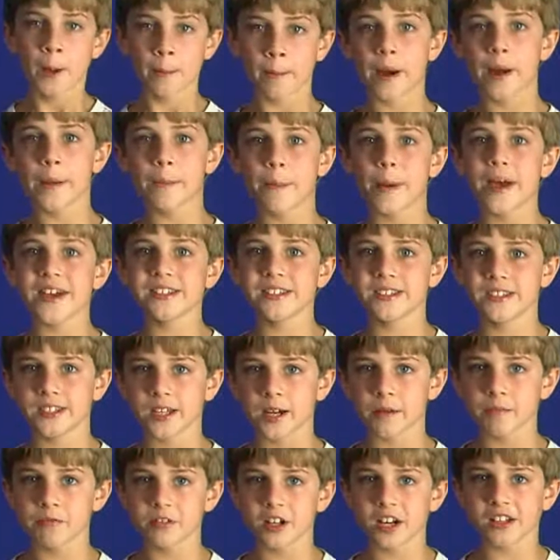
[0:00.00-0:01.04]
My best
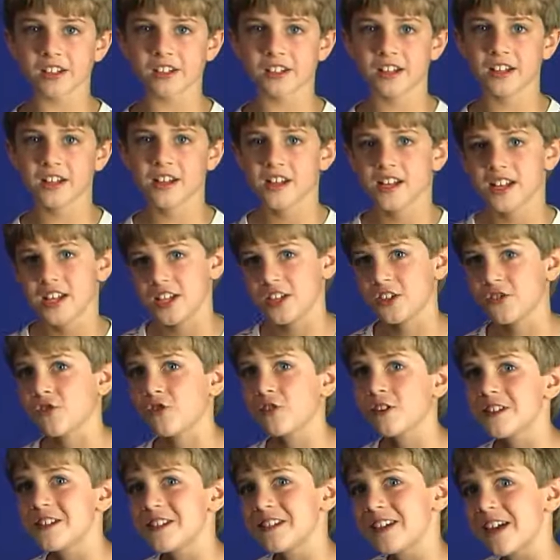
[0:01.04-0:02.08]
subject is
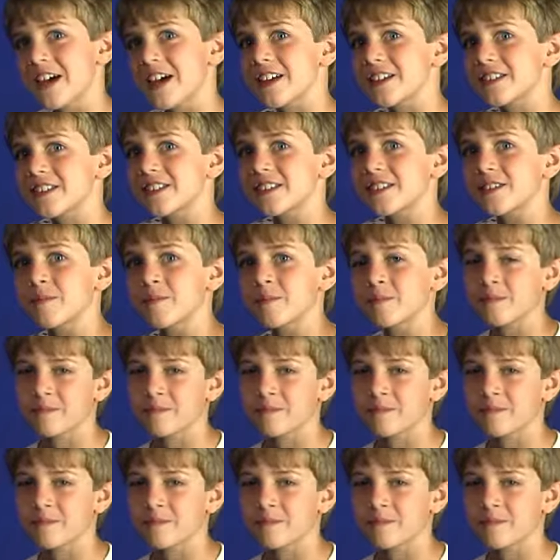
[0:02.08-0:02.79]
recess.